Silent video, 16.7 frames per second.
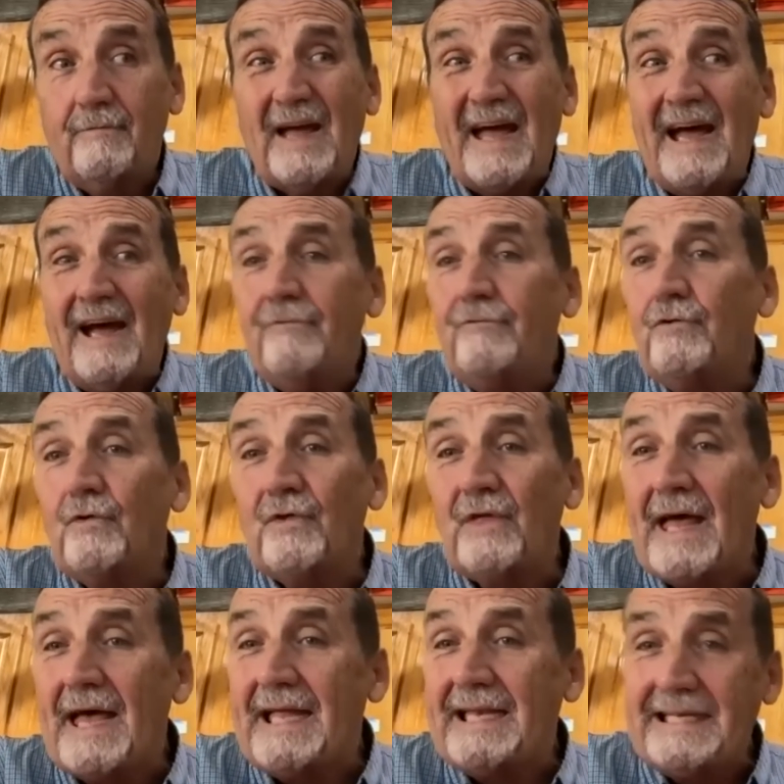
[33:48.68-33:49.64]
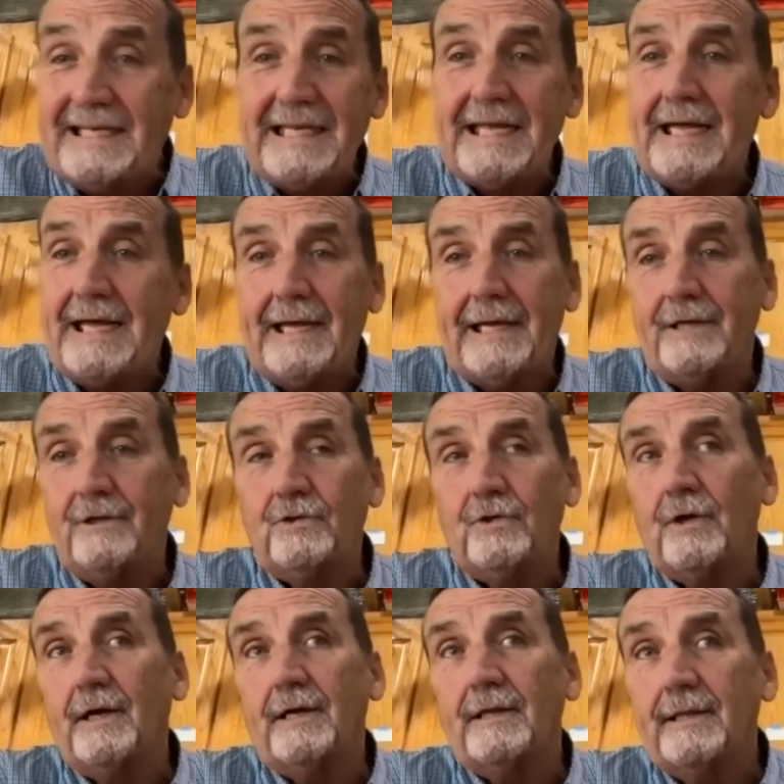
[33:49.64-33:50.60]
after that day,
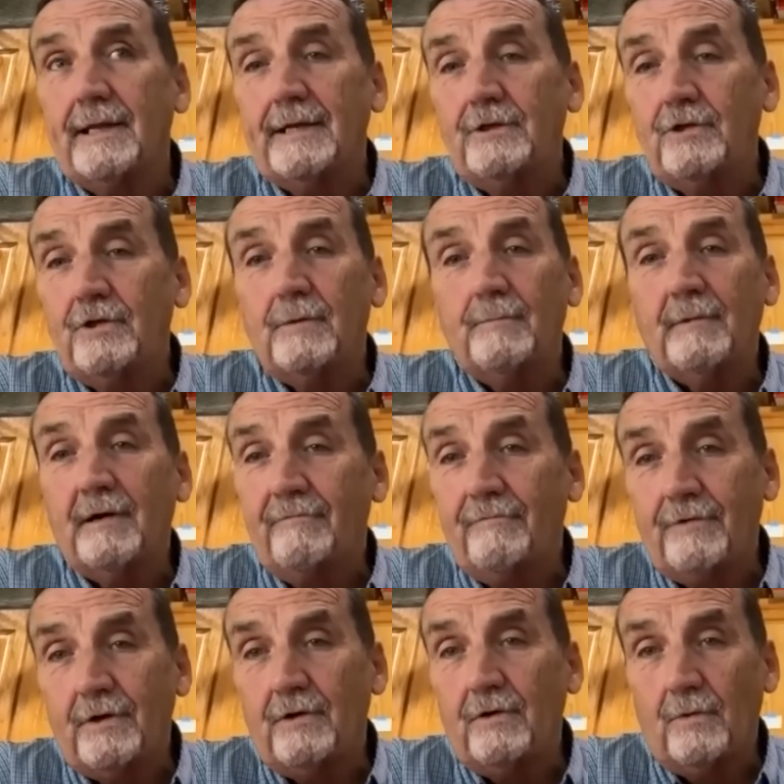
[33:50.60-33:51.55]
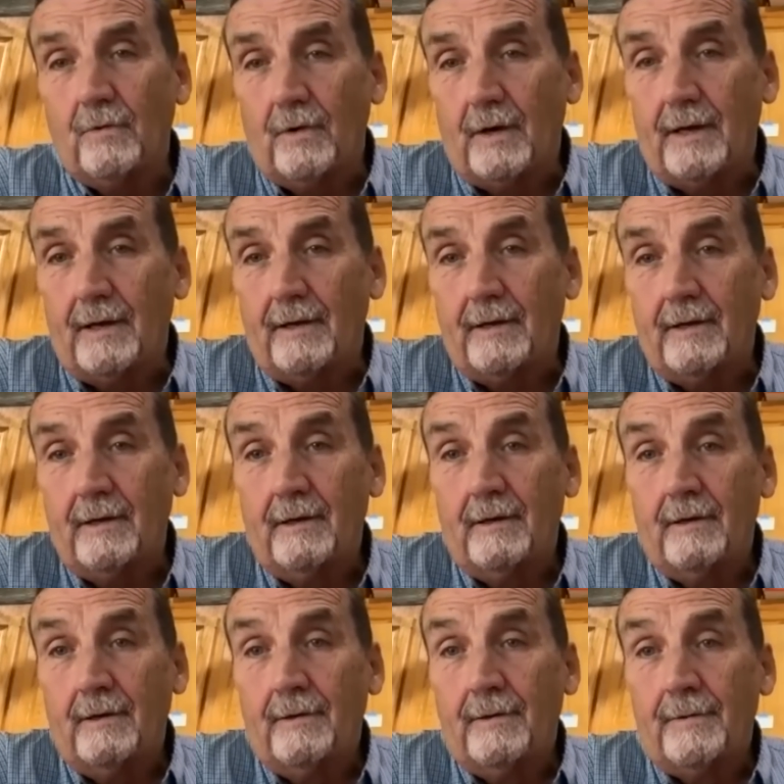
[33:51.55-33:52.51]
trade, they took my fear away.
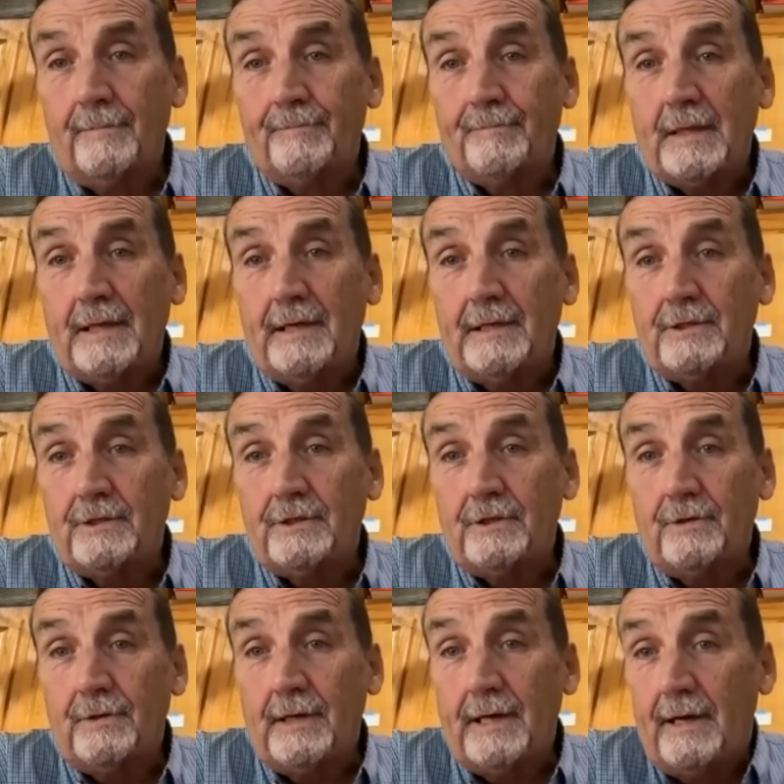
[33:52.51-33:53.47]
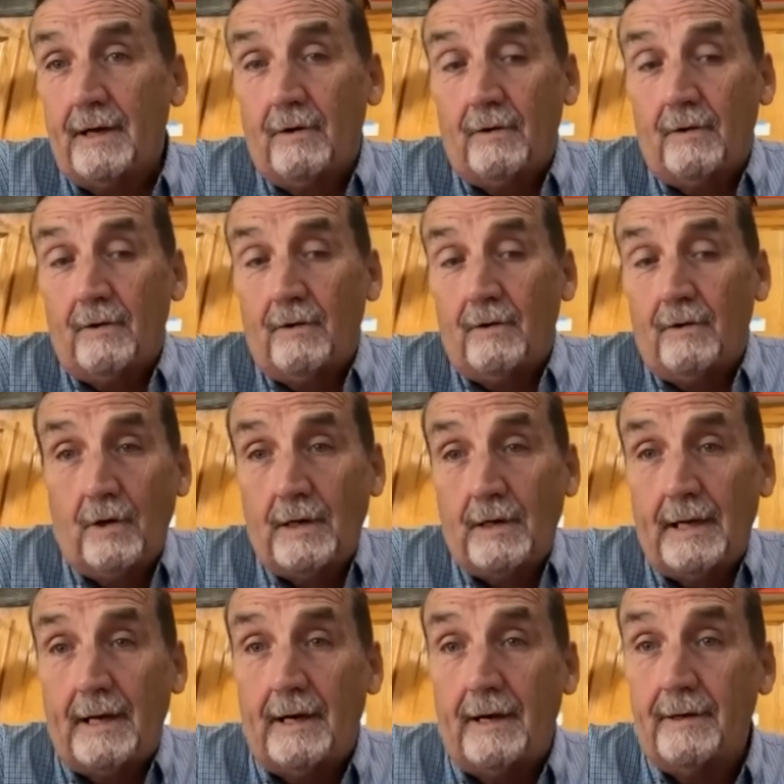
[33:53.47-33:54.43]
And so now I walk
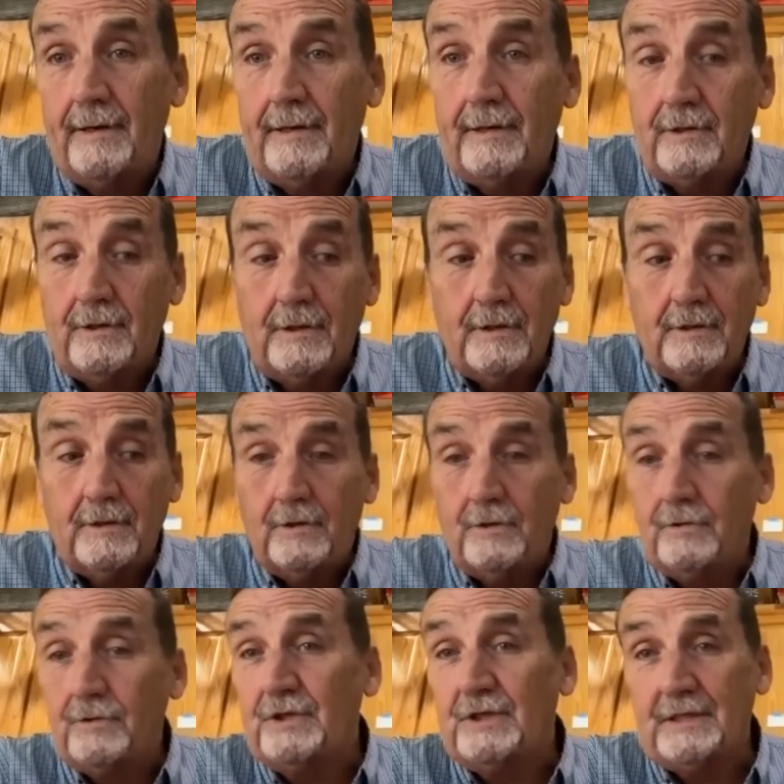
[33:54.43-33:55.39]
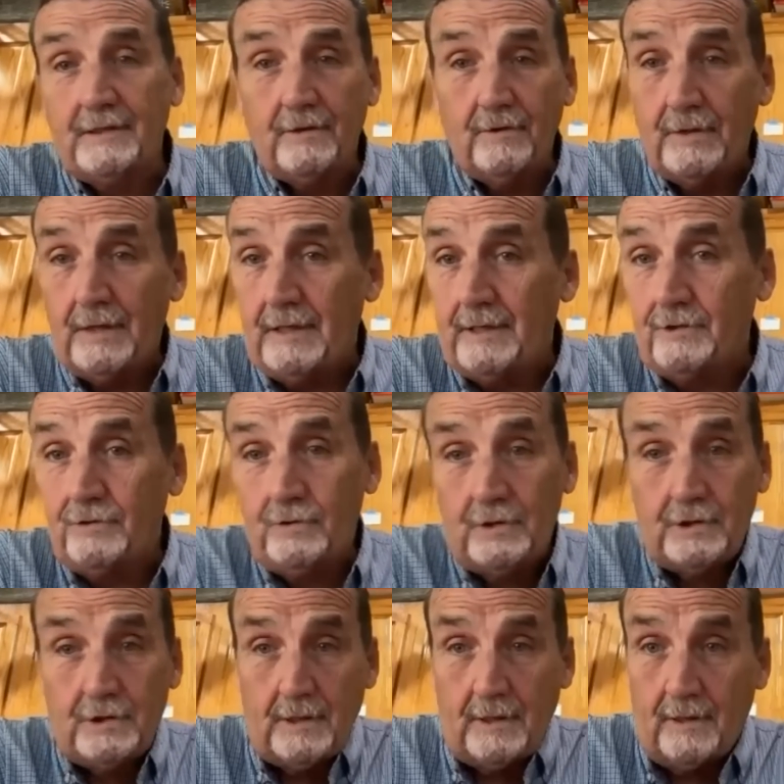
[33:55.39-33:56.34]
out and you'll see it on the
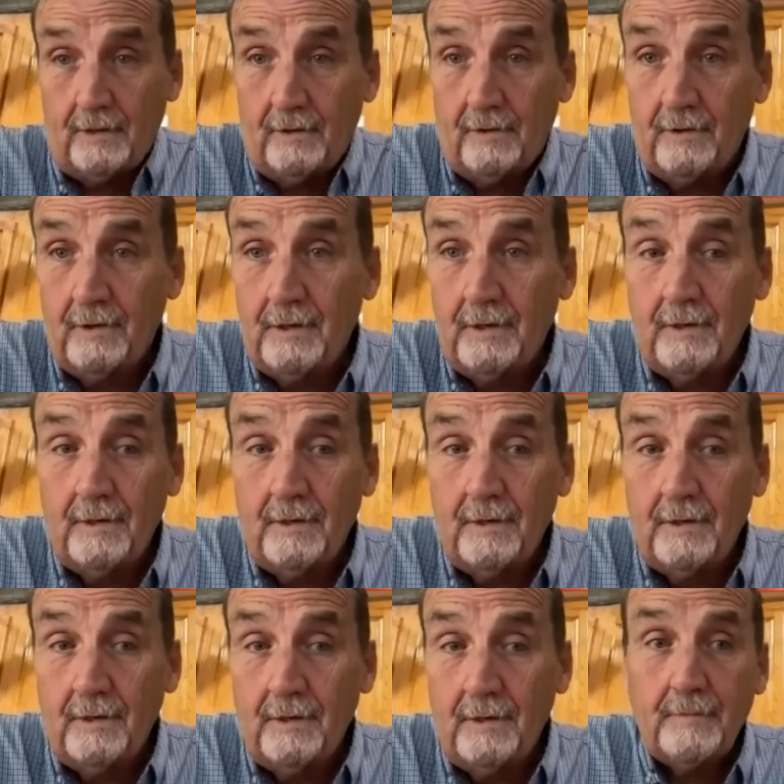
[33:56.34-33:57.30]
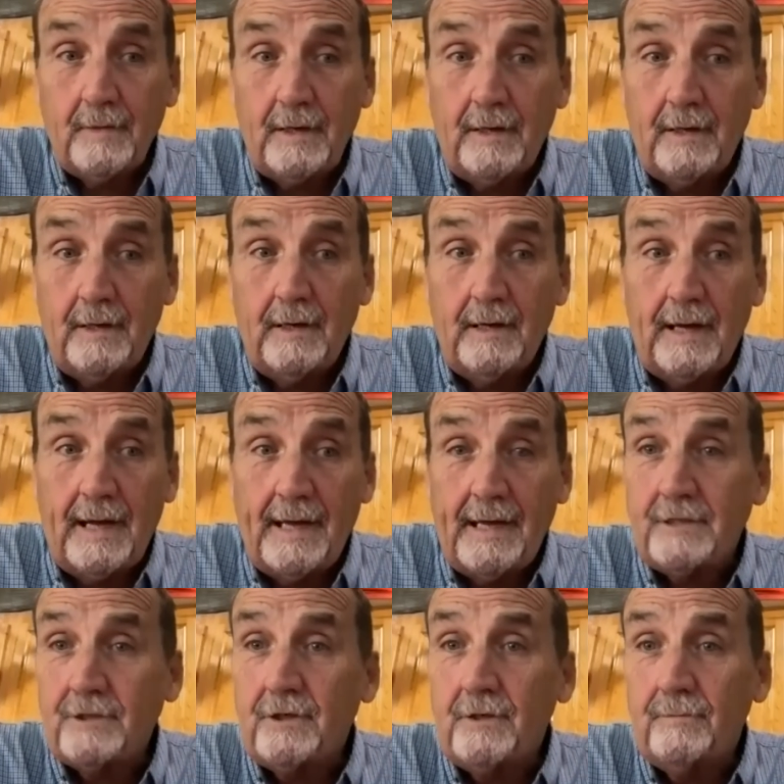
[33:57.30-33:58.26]
History Channel. Uh, I
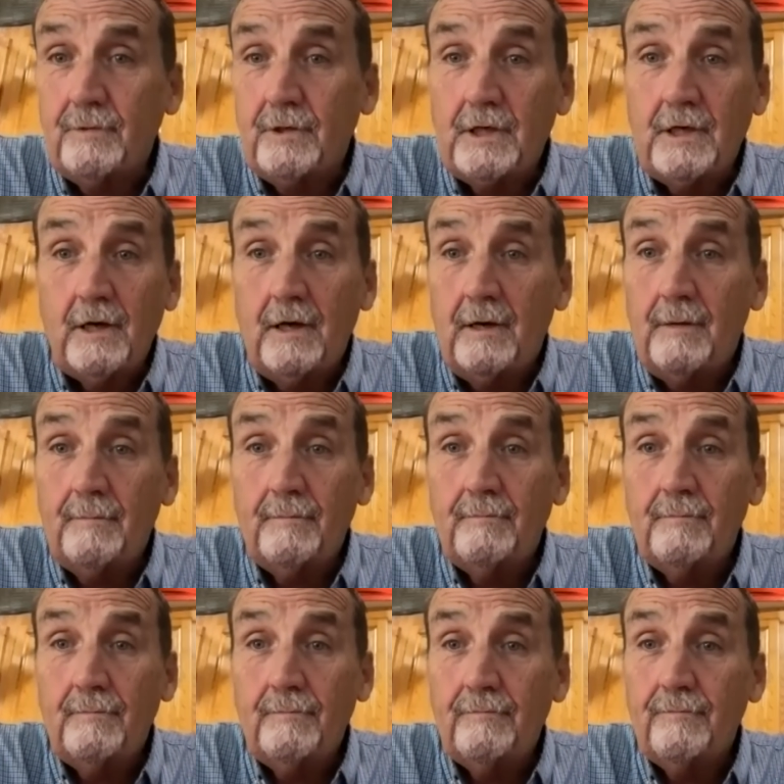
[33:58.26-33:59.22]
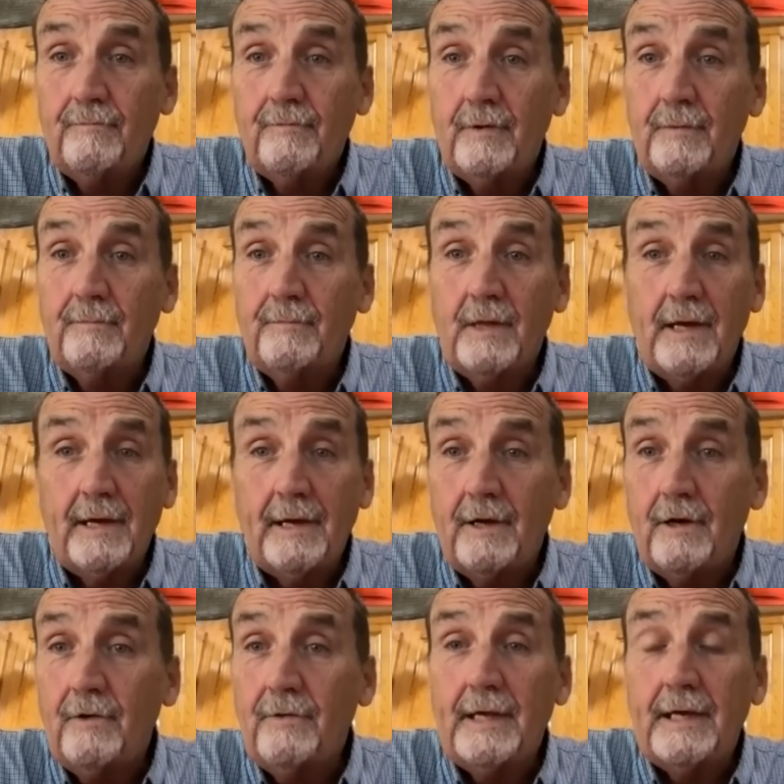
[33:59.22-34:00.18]
ask them to come from the
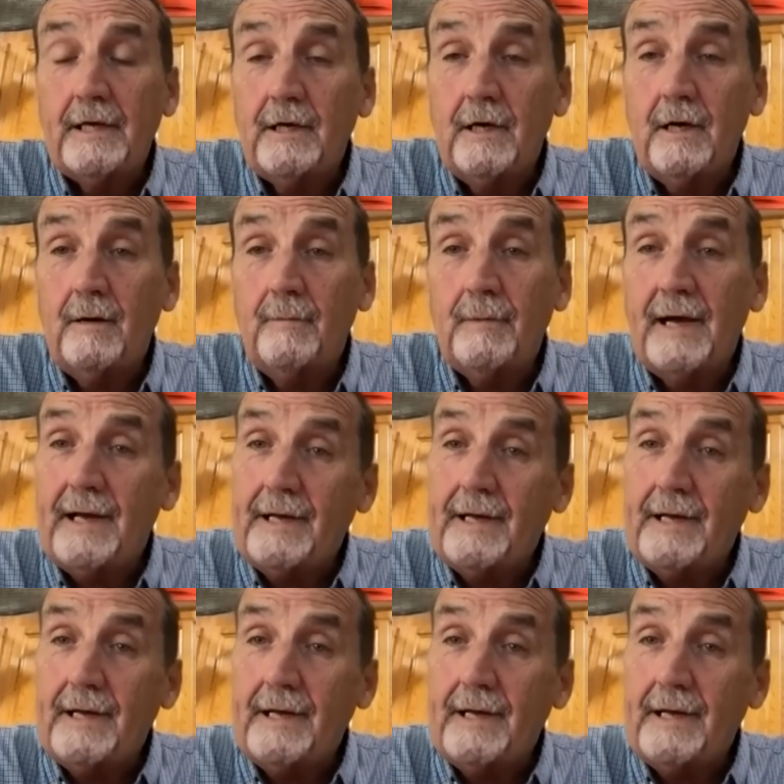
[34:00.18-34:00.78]
air, they come. I